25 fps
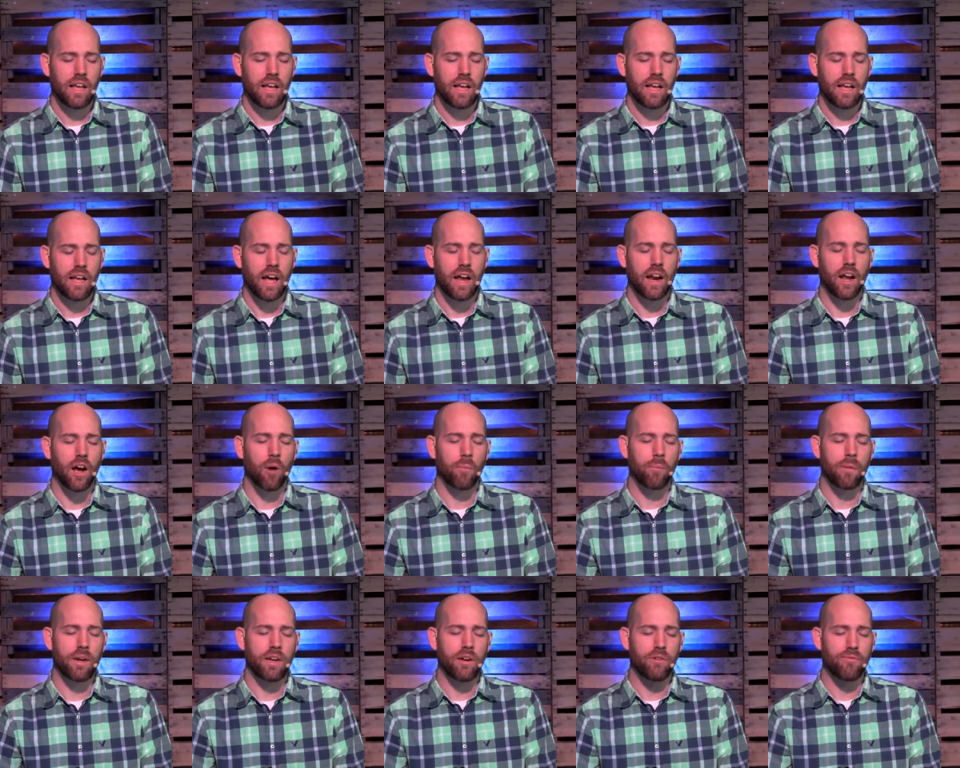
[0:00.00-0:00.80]
God, help
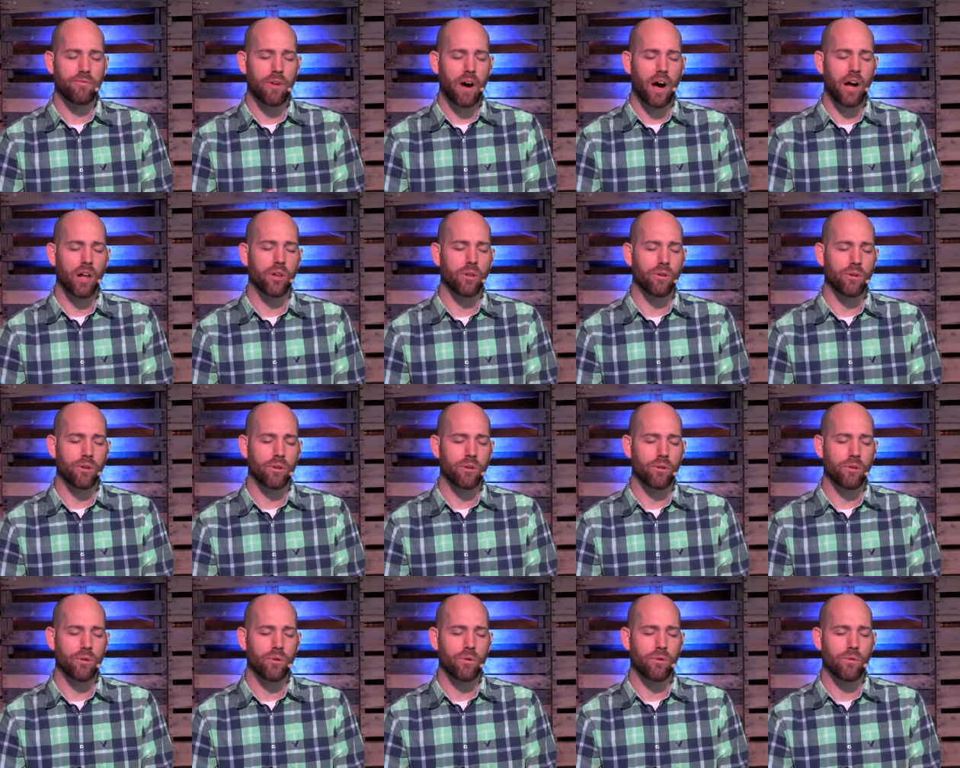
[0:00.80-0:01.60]
me to follow
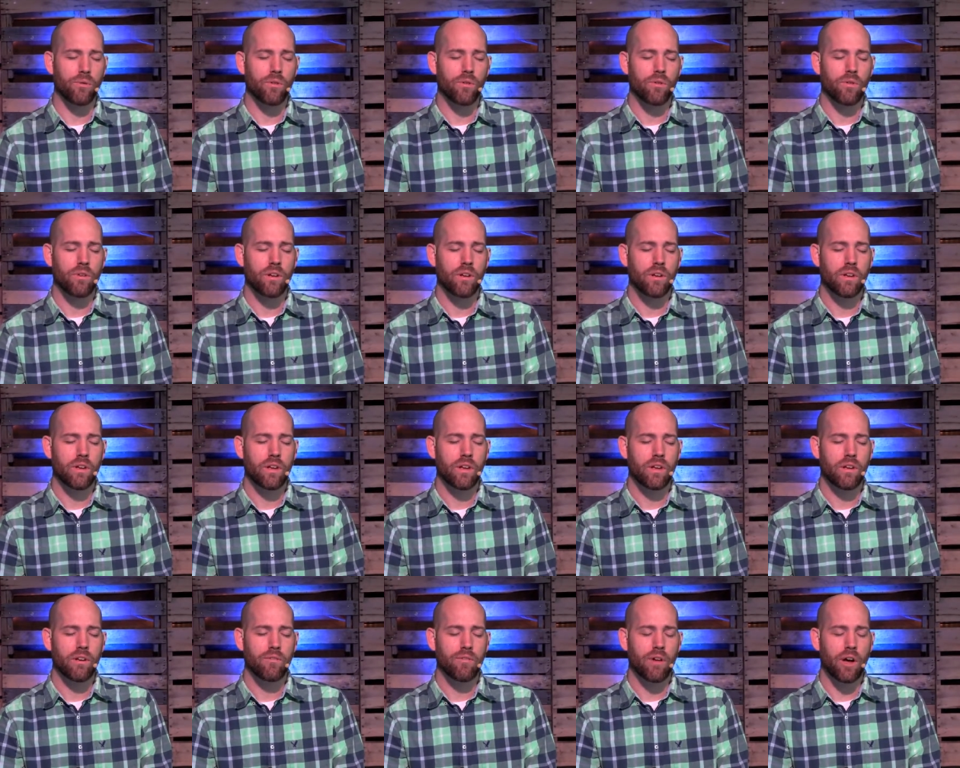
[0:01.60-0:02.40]
you.
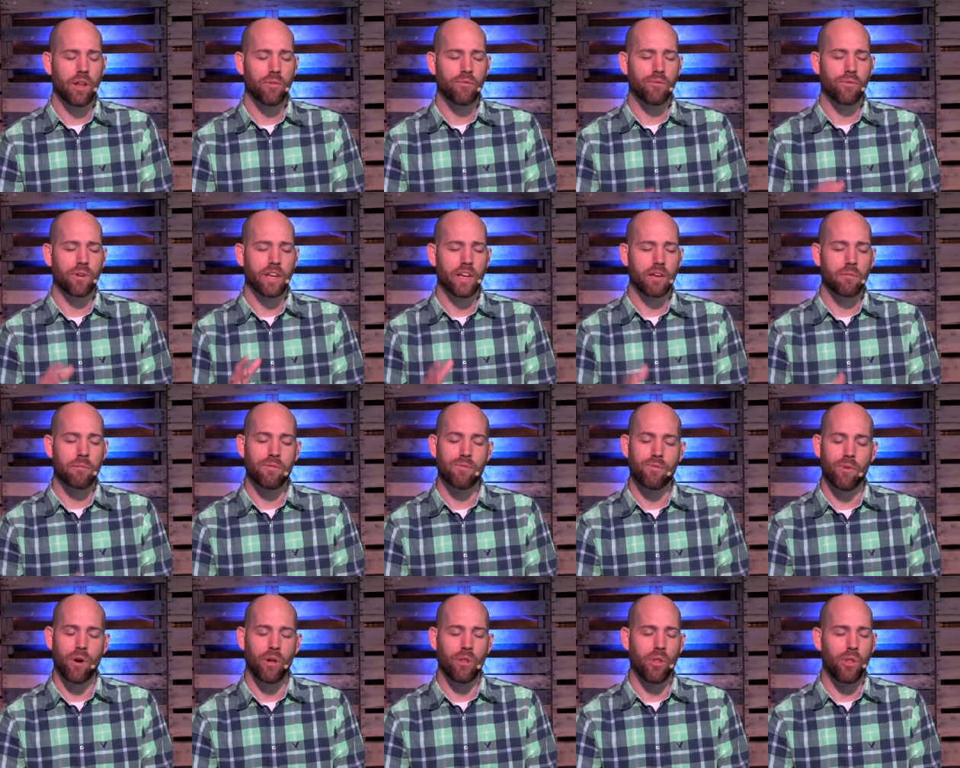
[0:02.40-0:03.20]
Father, forgive me
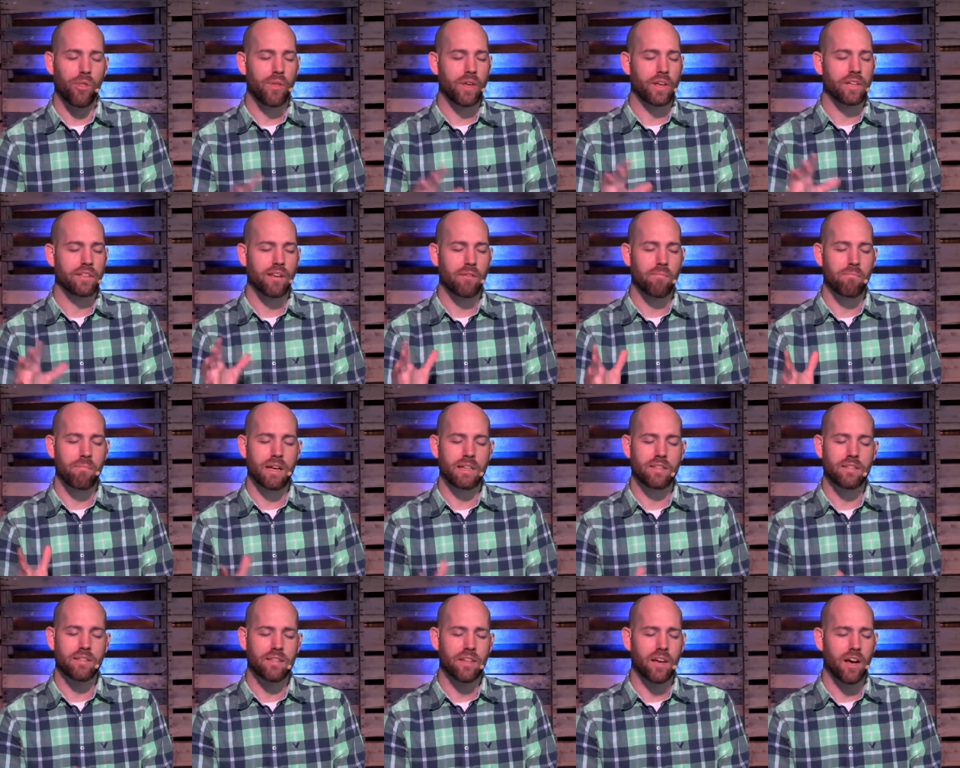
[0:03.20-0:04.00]
for all the things I
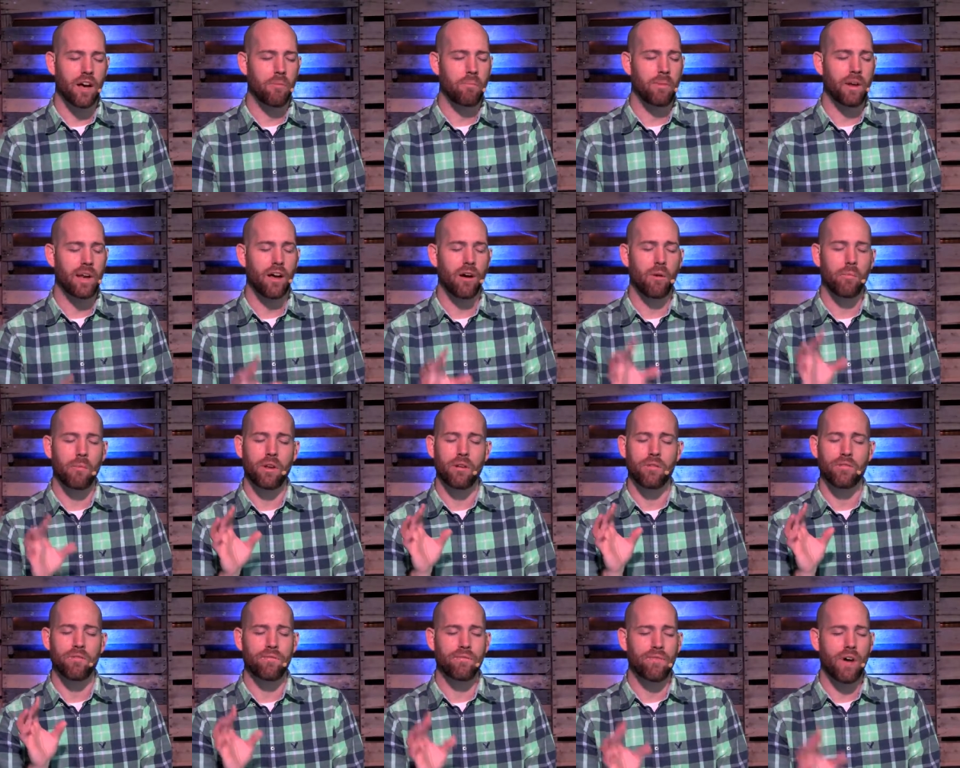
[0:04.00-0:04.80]
messed up, but help me
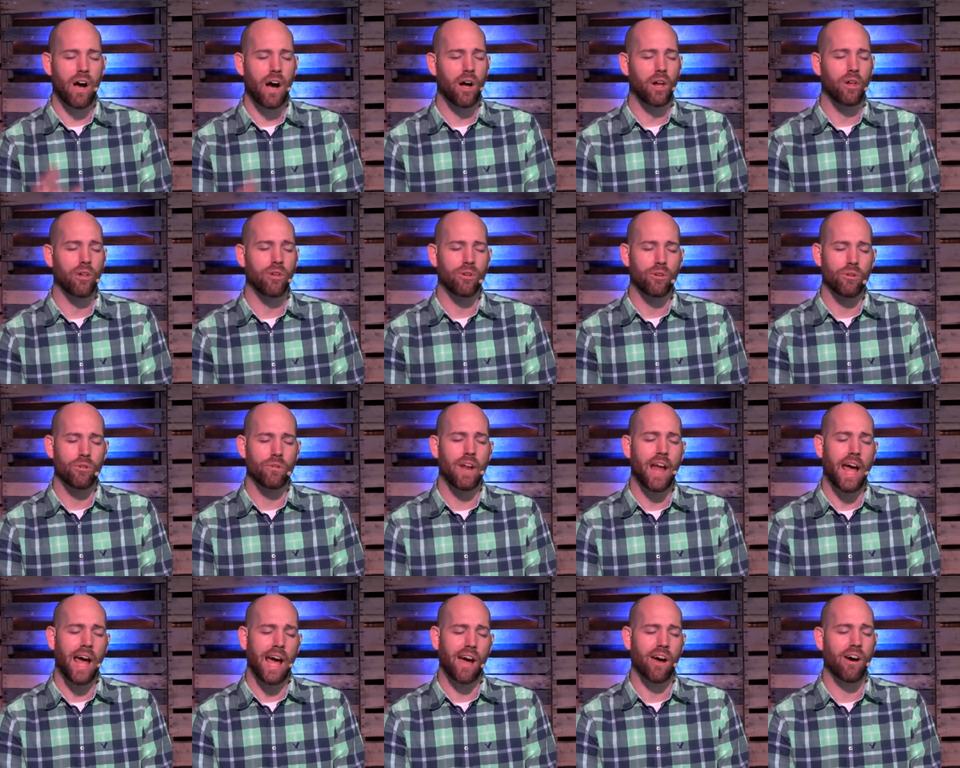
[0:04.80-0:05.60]
to follow you
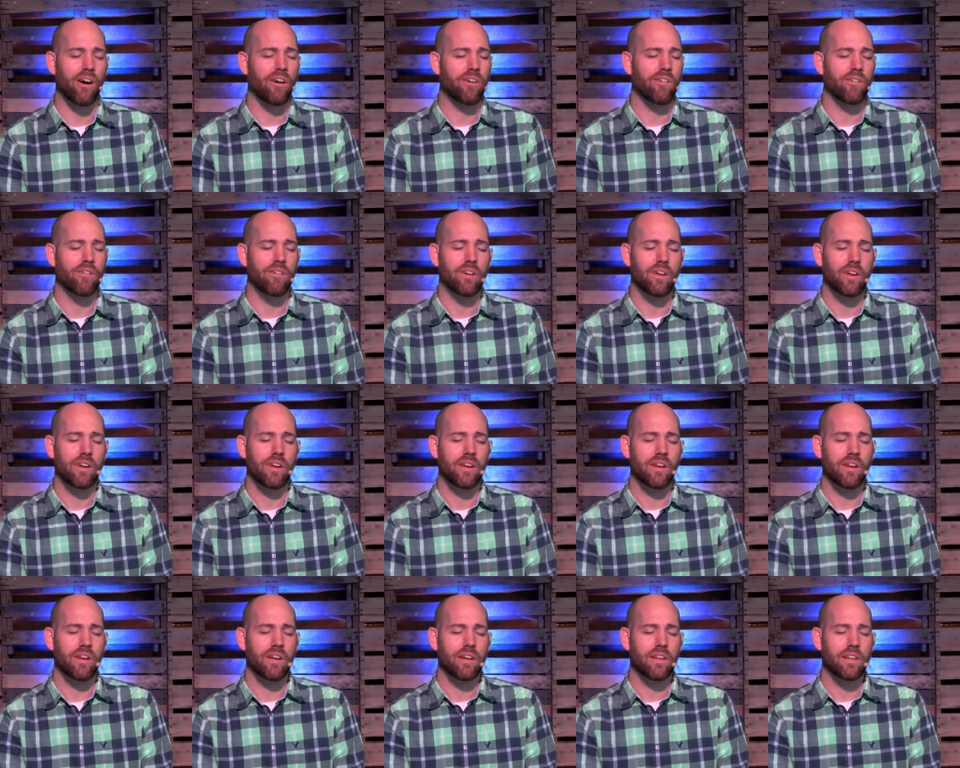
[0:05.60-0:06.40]
now,
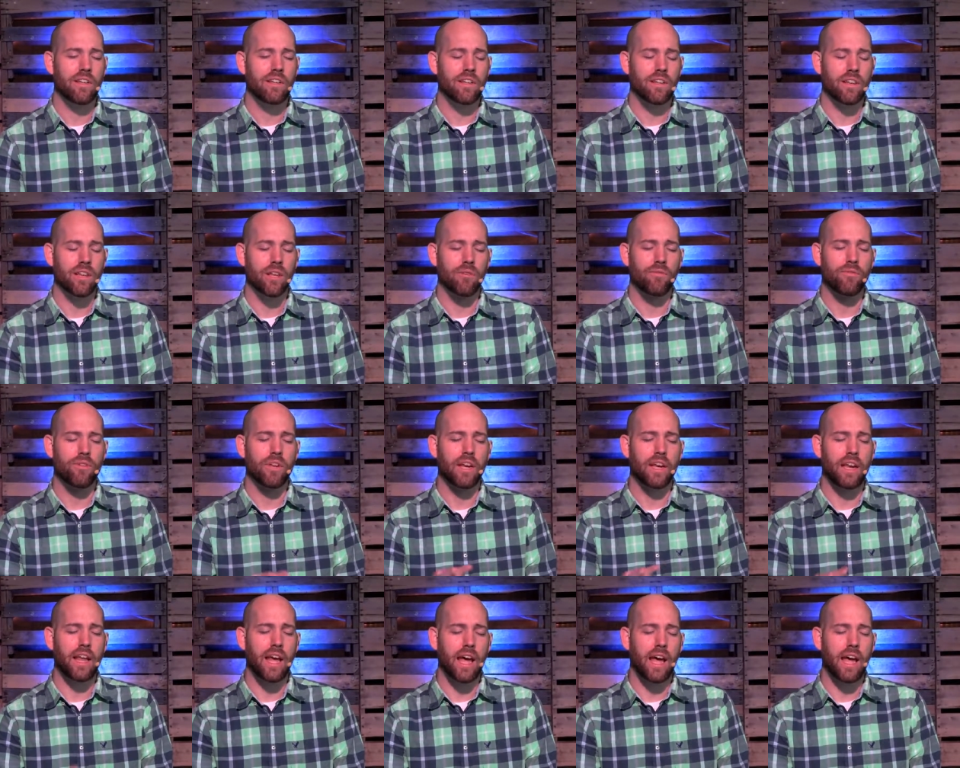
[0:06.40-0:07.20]
to live
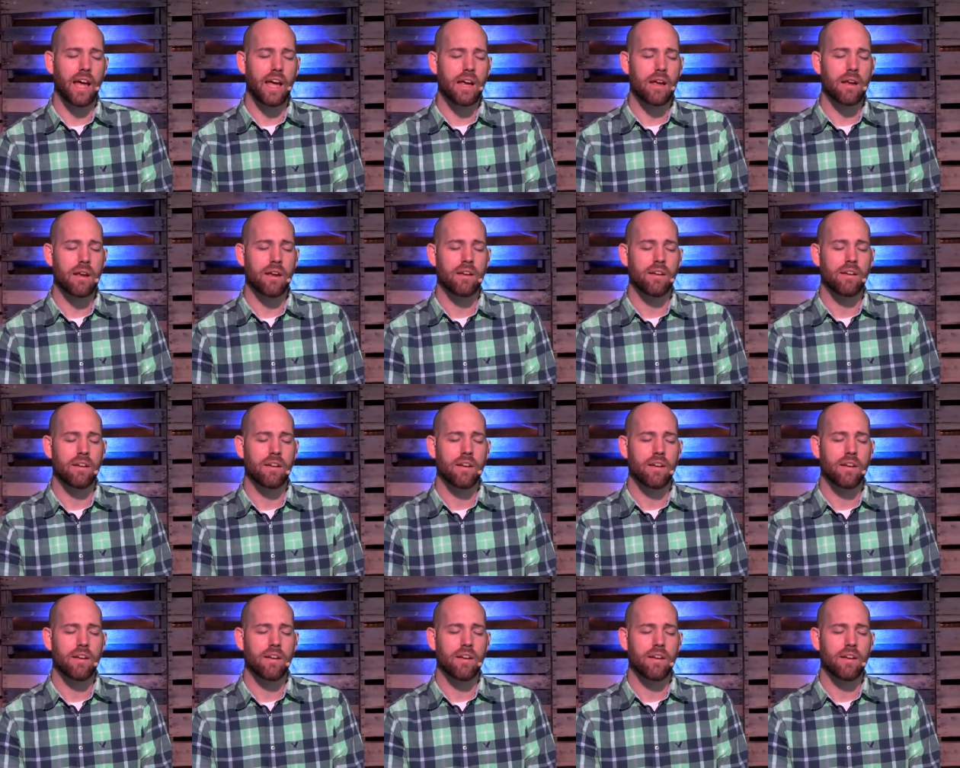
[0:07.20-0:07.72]
today